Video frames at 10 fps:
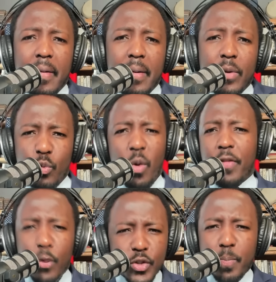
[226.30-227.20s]
you want
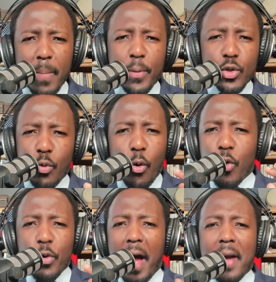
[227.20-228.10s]
those people to
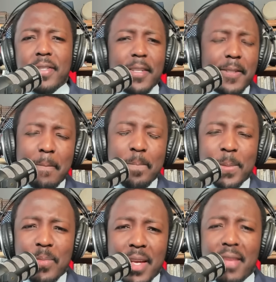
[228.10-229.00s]
colonize us.
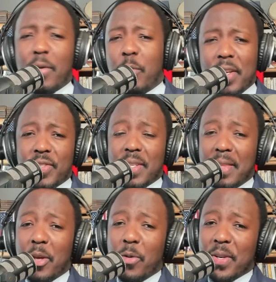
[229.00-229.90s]

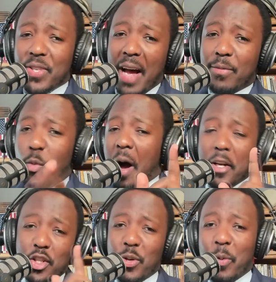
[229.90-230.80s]
They always have
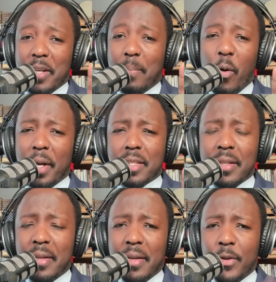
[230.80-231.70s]
one talking point.
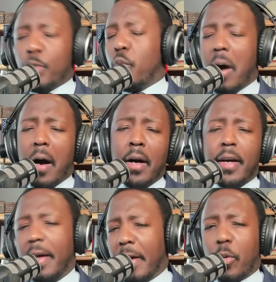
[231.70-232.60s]
You are
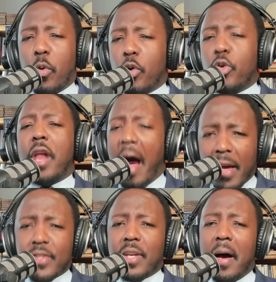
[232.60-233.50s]
a
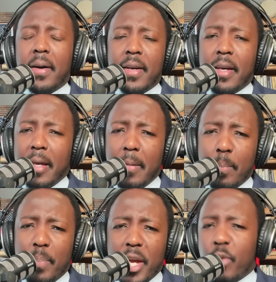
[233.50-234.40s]
colonizer,
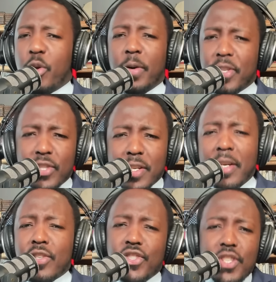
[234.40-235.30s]
imperialist
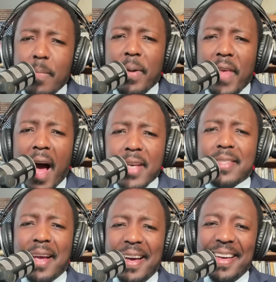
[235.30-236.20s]
sympathizer.